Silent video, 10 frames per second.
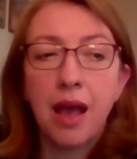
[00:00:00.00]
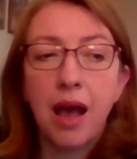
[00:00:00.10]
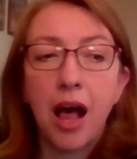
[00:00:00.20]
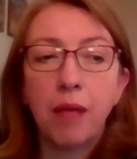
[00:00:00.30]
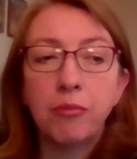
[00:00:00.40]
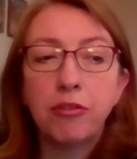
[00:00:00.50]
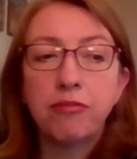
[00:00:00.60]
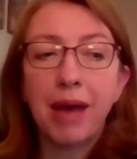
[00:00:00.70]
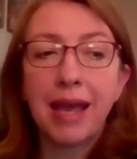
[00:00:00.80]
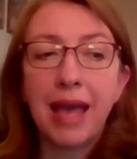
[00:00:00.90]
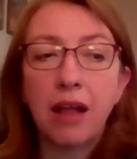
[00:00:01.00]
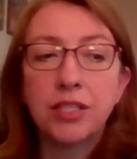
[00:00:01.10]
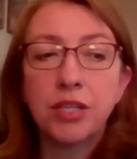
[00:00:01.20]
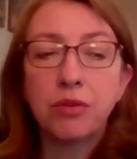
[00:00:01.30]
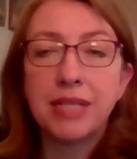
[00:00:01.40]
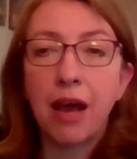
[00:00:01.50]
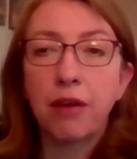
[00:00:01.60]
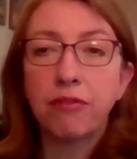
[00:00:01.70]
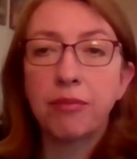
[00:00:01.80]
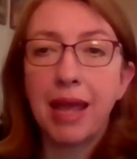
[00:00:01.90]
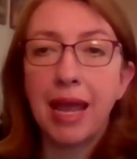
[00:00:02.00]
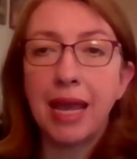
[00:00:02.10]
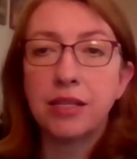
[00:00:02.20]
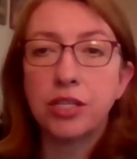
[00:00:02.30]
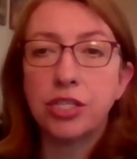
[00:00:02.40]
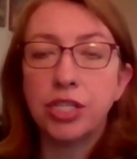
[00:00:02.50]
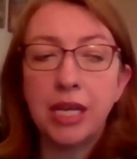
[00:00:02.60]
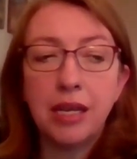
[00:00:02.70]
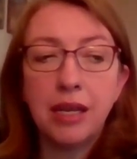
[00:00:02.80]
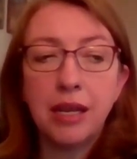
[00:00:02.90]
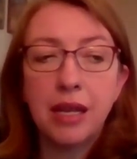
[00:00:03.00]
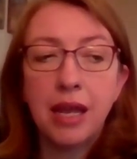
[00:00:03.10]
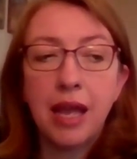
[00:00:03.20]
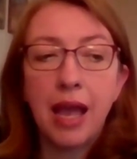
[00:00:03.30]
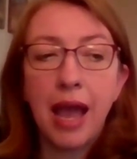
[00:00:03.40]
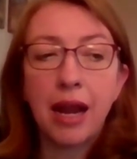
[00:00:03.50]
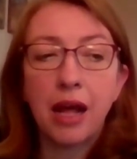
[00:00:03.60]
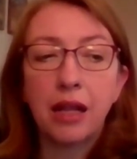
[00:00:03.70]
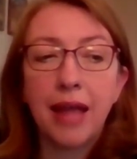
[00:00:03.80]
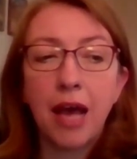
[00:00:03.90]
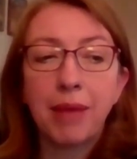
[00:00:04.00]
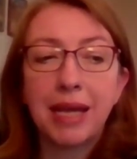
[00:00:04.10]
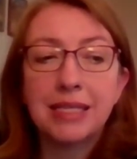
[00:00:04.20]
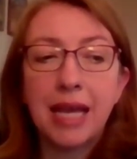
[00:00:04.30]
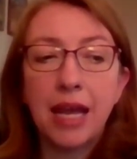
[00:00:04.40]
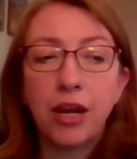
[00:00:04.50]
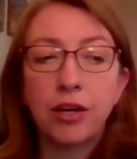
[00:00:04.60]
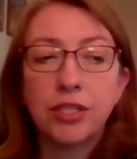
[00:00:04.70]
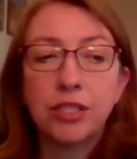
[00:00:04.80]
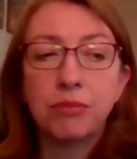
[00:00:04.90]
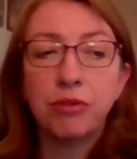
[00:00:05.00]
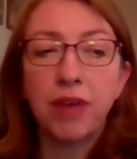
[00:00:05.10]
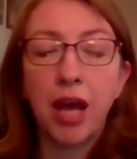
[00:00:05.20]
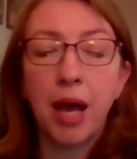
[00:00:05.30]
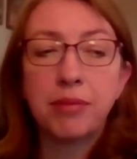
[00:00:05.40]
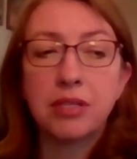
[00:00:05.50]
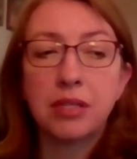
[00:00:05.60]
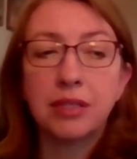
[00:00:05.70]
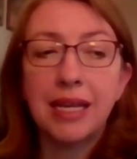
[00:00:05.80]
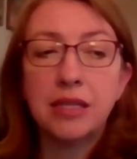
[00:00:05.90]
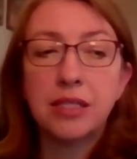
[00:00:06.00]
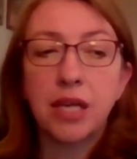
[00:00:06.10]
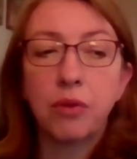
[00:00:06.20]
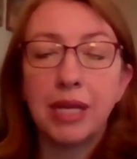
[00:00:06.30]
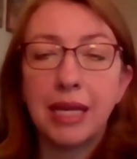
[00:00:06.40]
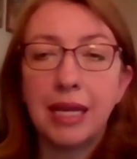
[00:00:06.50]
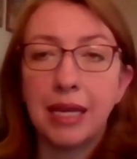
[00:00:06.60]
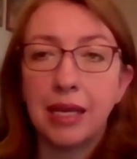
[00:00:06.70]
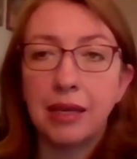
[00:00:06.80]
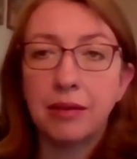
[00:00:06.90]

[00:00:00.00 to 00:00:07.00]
I'll move my alto down from A to G, and I'll allow my tenor to move up to the leading tone E.